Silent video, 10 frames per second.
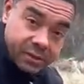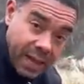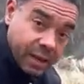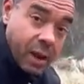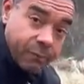
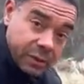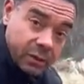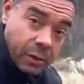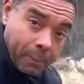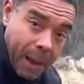That comfrey's
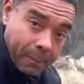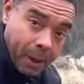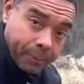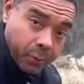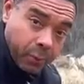going to pop
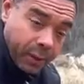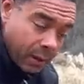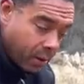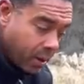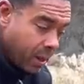up through there.